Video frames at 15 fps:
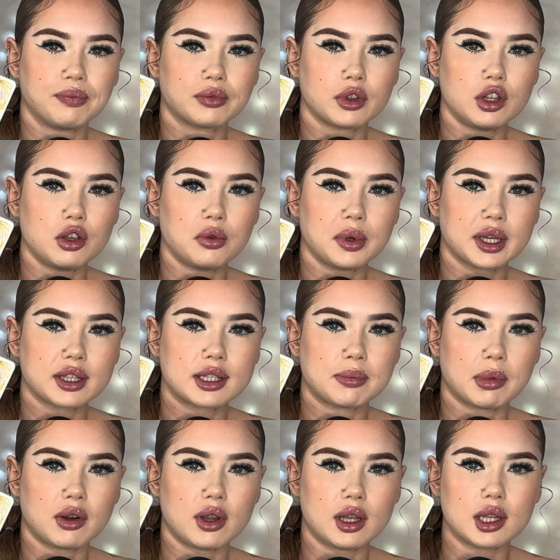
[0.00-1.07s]
new
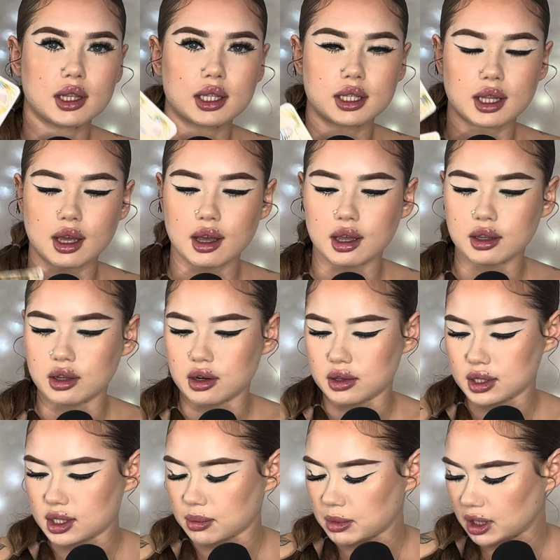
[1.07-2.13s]
experience there. You know,
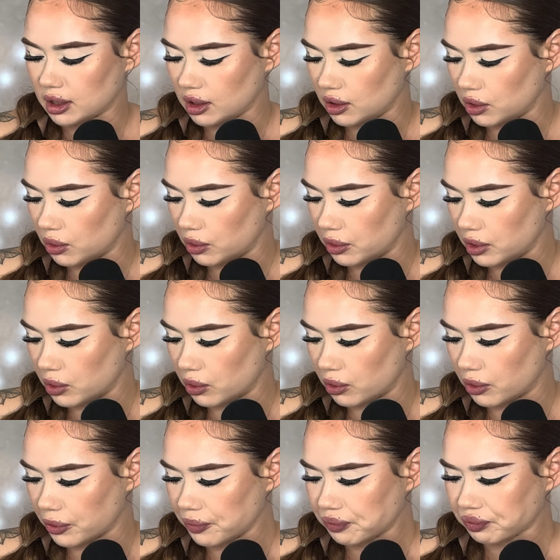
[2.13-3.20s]
there's something that
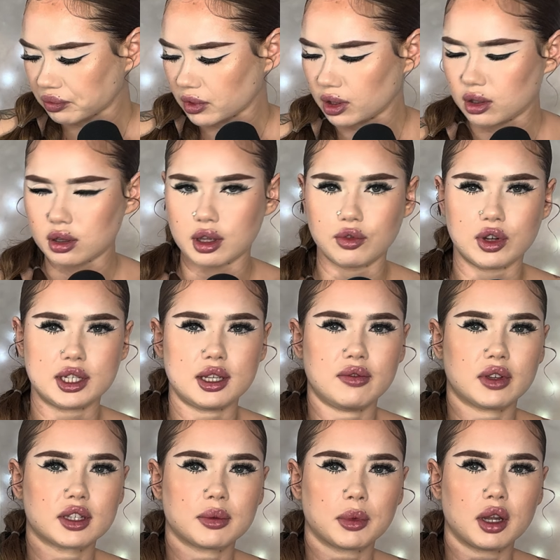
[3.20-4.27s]
you're
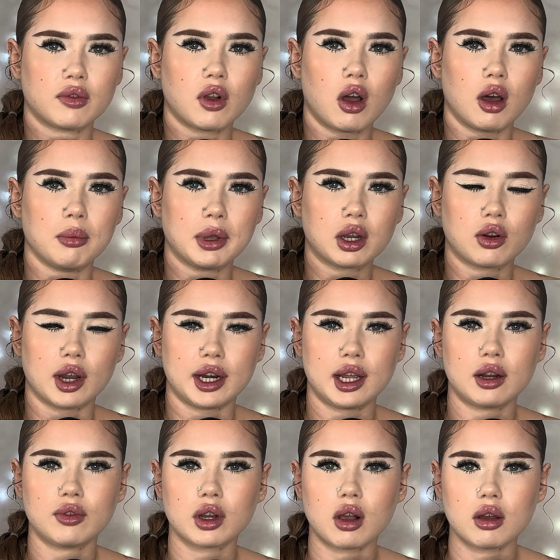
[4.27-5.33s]
receiving some kind of karmic credit
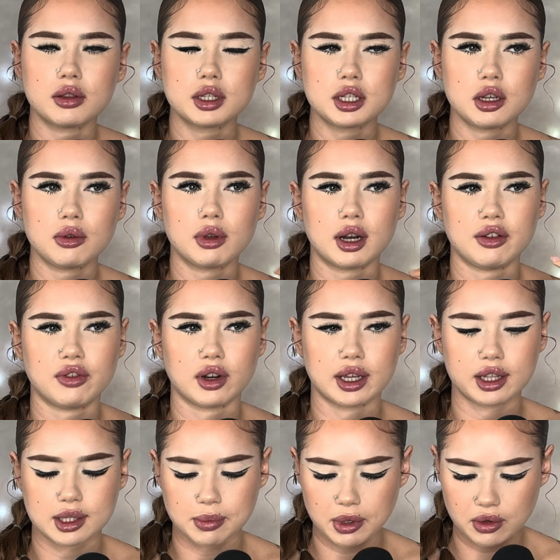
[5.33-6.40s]
in regards to, and I feel
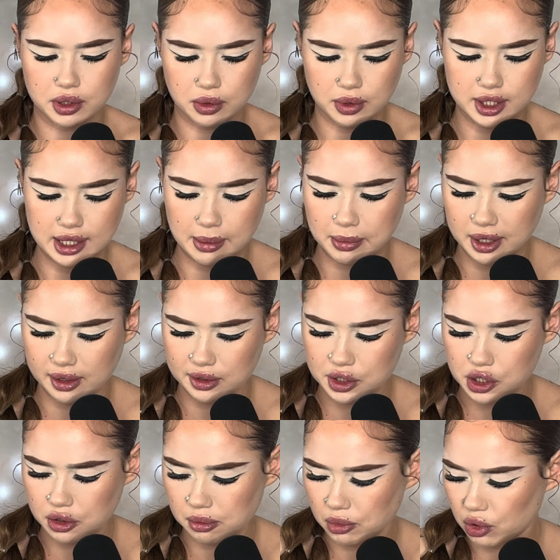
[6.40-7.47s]
like it's because you're stepping
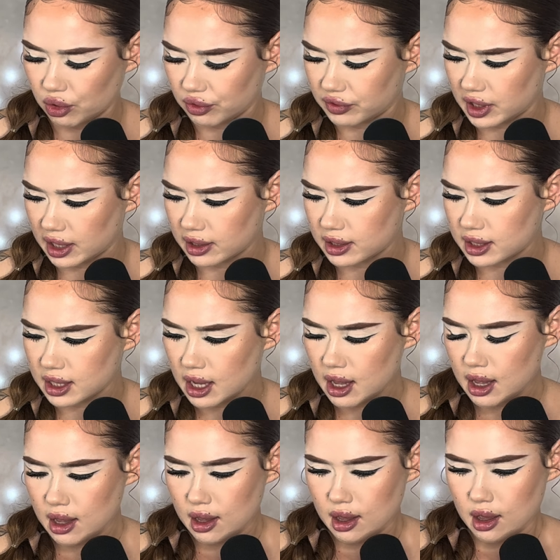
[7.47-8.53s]
into more of this
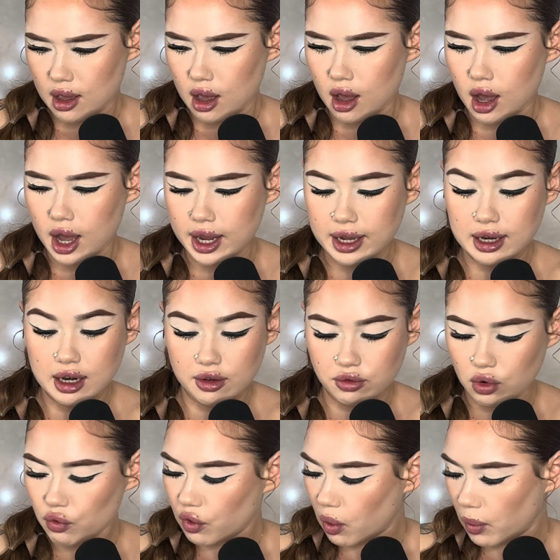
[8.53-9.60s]
higher
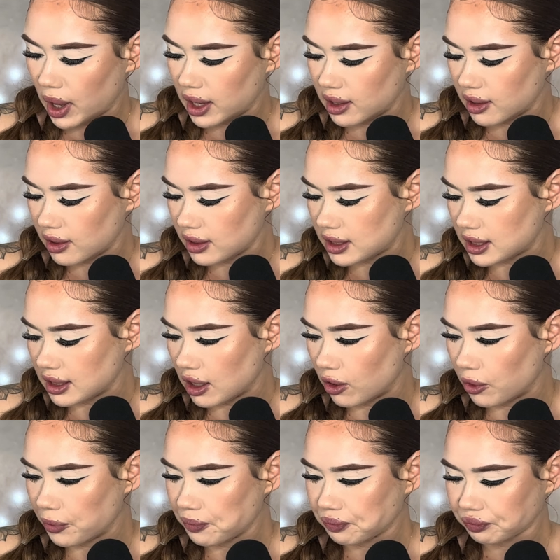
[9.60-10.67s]
level of awareness.
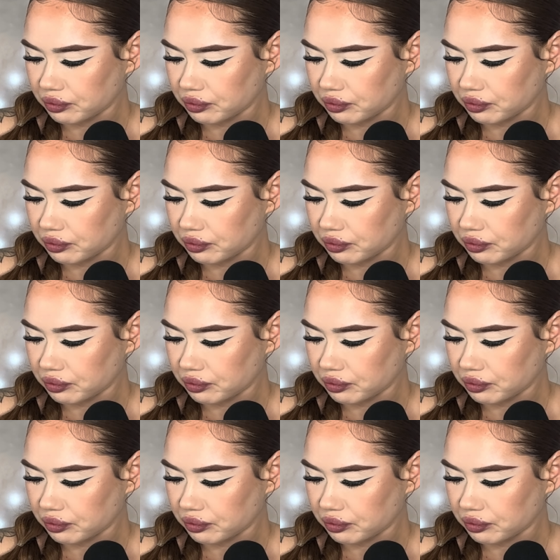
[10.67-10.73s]
Now